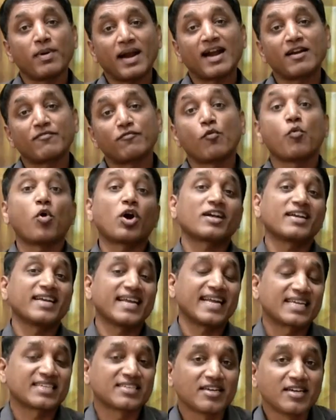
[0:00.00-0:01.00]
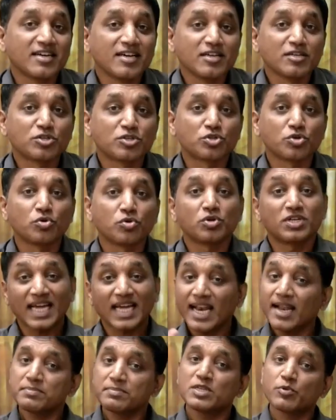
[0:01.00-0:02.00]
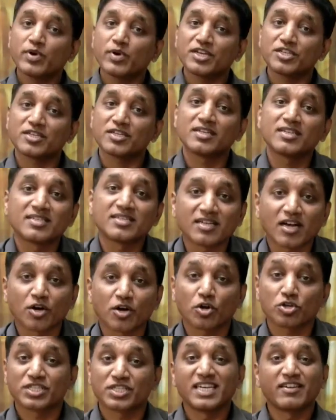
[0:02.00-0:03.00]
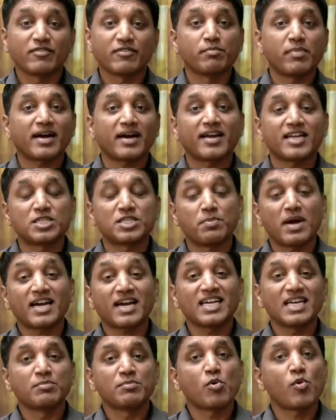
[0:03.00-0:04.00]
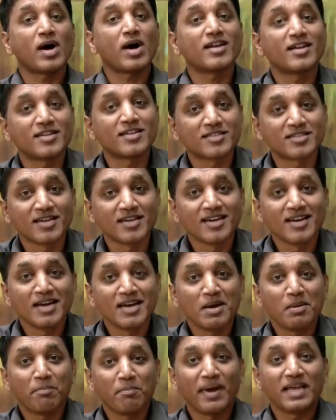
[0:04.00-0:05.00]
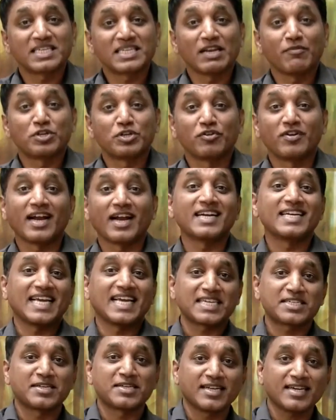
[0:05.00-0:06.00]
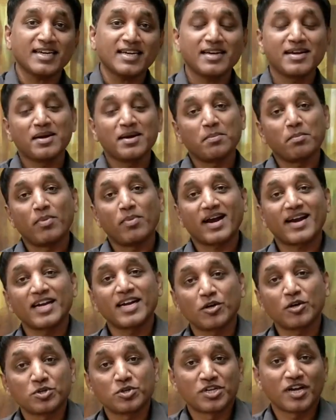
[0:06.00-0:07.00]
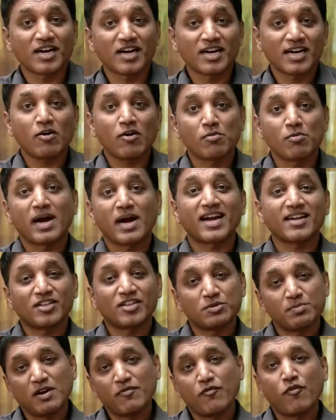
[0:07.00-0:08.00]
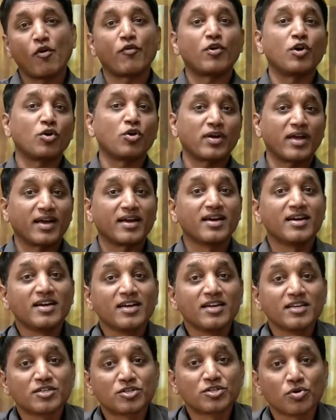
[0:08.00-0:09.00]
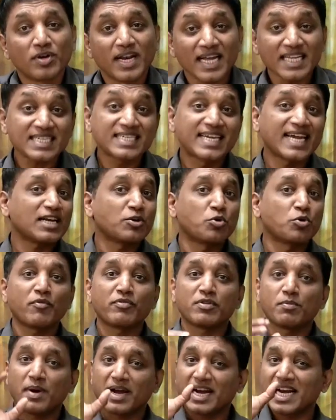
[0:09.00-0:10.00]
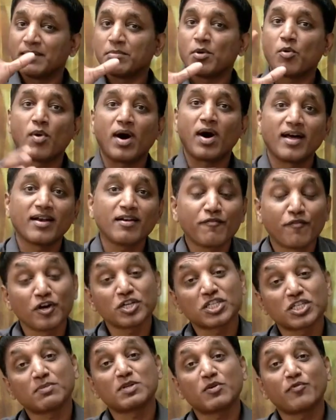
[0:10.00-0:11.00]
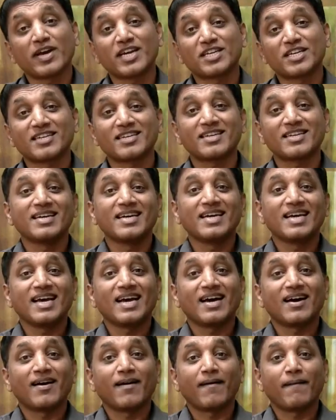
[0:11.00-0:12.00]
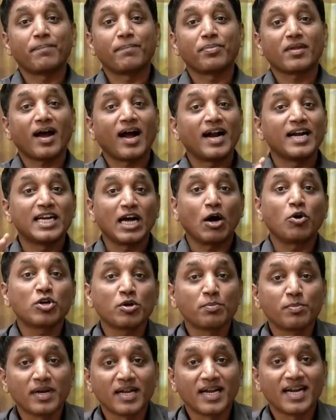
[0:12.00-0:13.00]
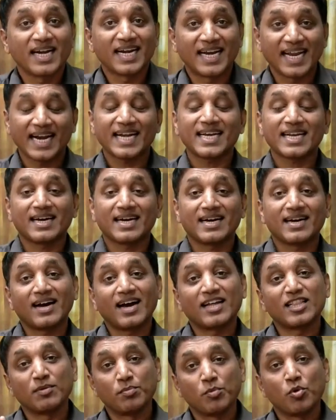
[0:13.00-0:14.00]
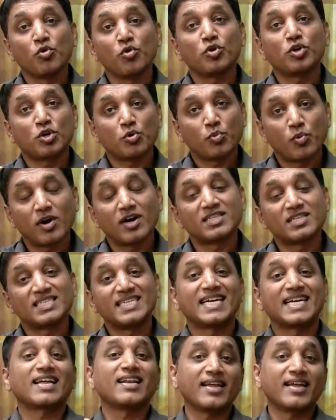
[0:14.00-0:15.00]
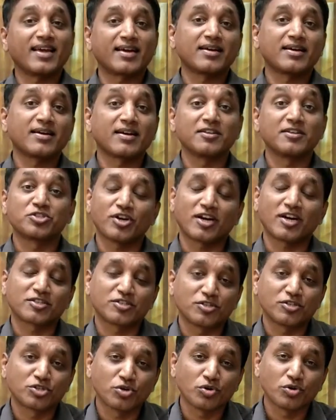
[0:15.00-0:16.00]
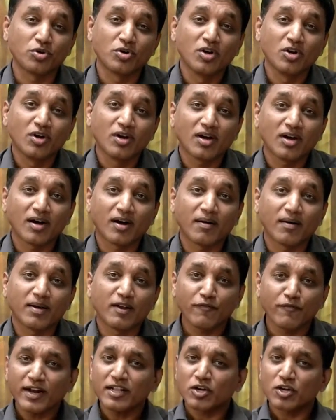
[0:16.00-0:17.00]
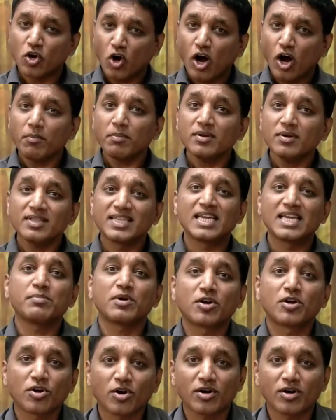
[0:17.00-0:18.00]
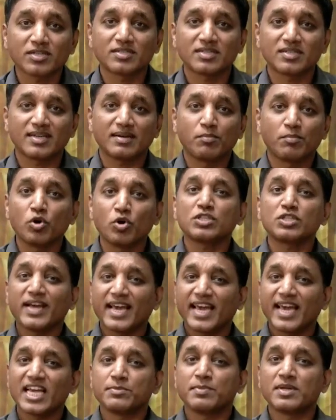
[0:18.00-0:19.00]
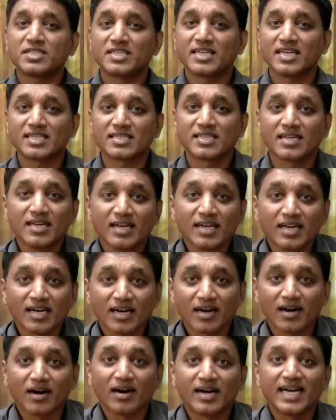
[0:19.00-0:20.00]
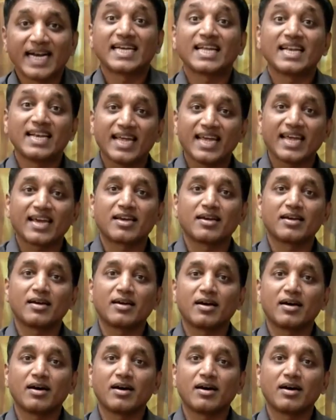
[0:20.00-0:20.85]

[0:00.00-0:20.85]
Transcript: planned for what next. So 10 observations across 3 different buckets. Bucket number 1 is basically we should have done it yesterday. Bucket 2 is here and now, and bucket 3 is a bit of forward looking. So let's get going with bucket number 1. First observation, undoubtedly data and the move towards data lake construction. So in fact, the common theme across most of the engagements is data lake